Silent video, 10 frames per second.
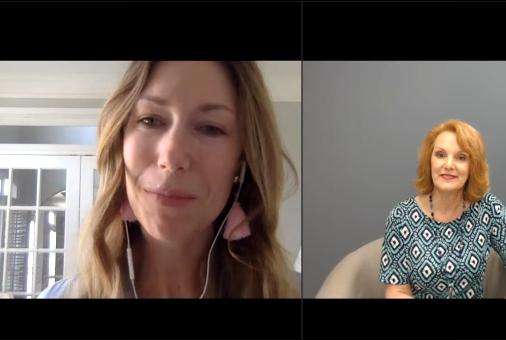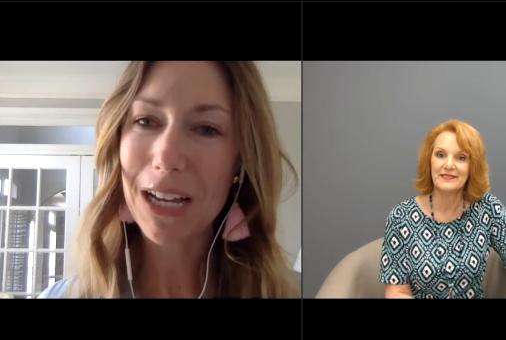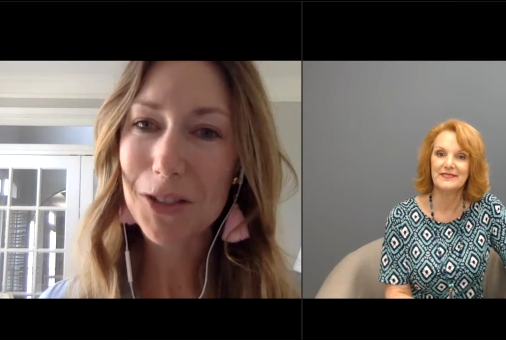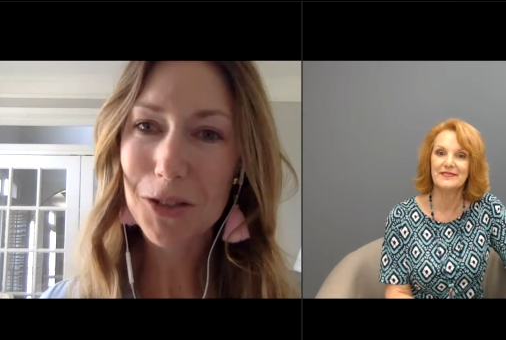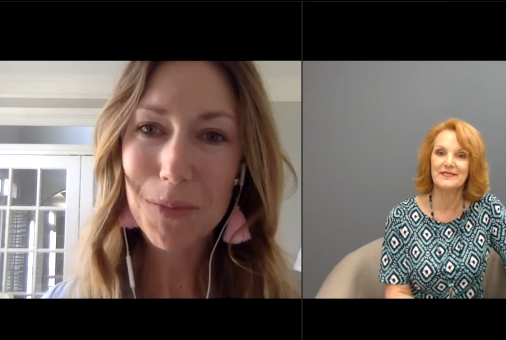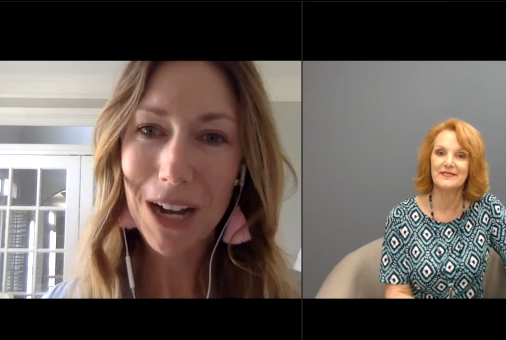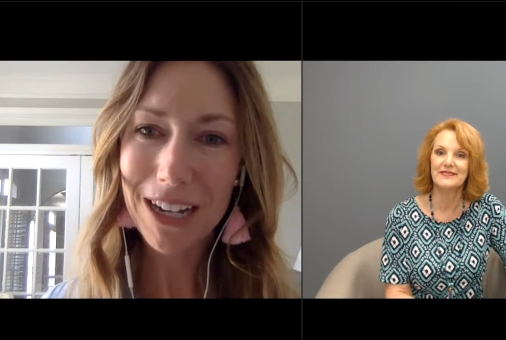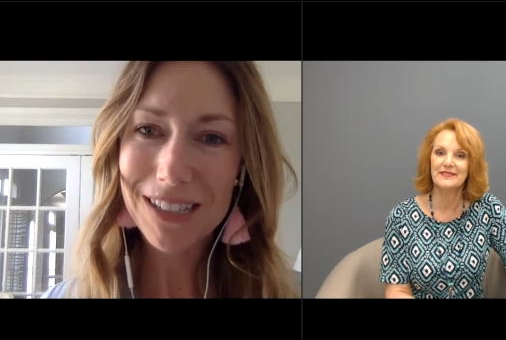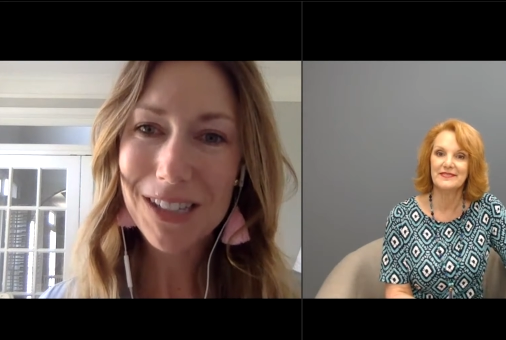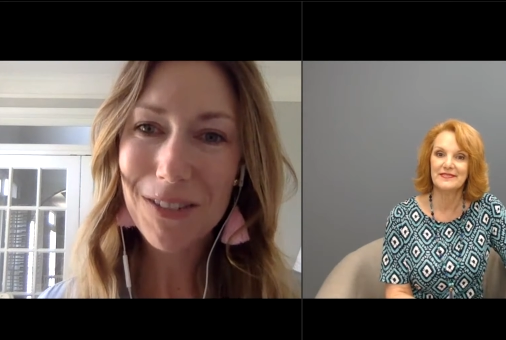Speaker 1: and
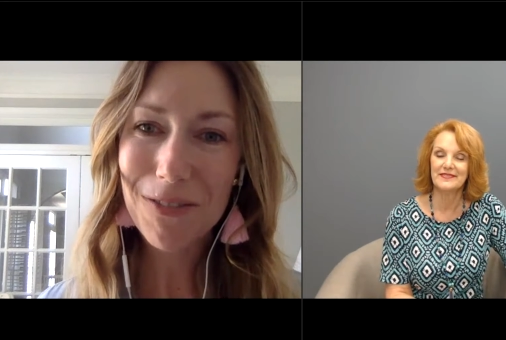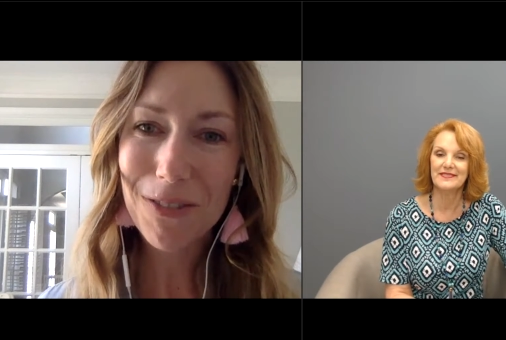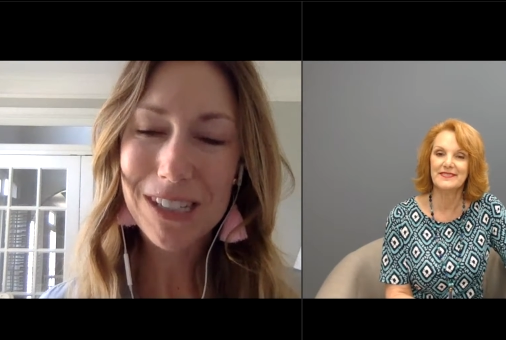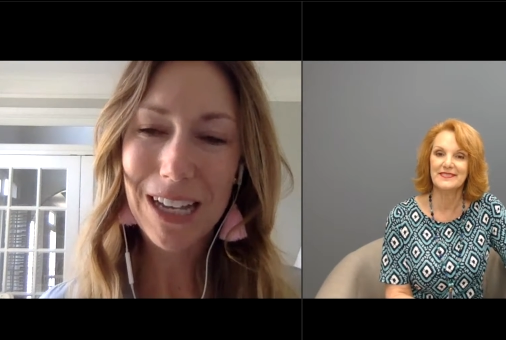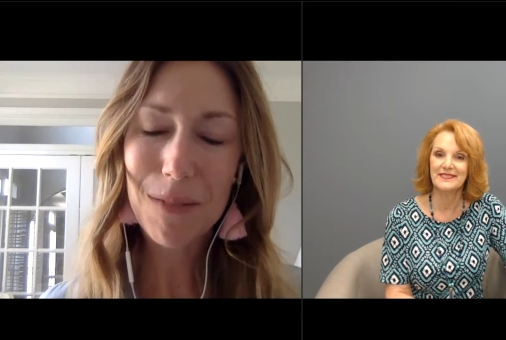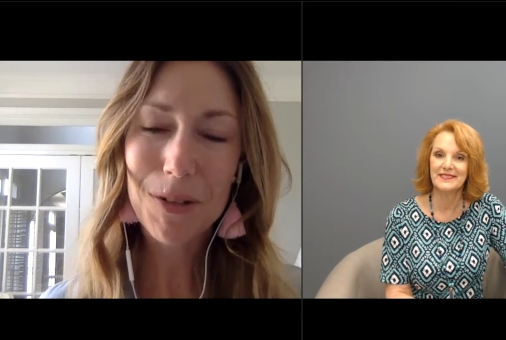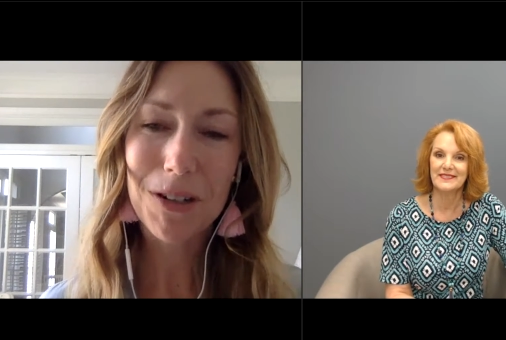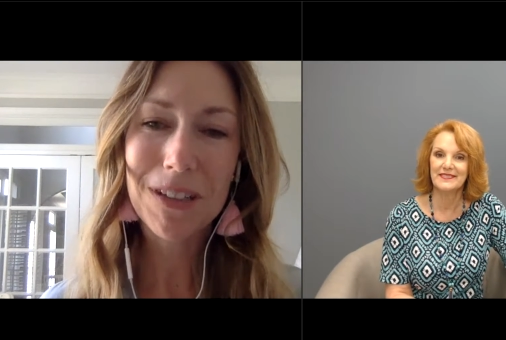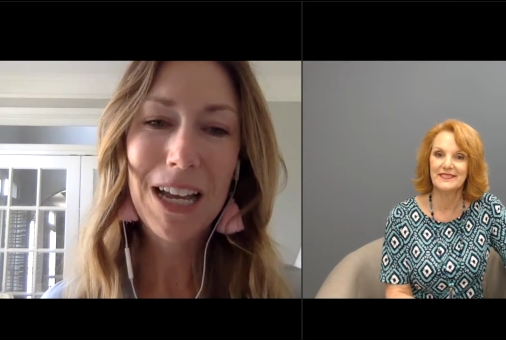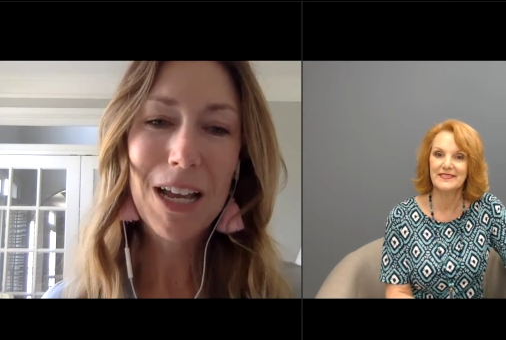masterminds, for
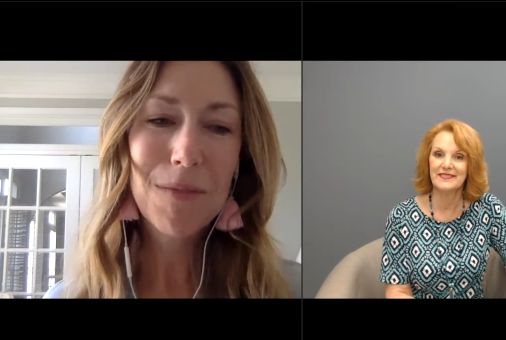example,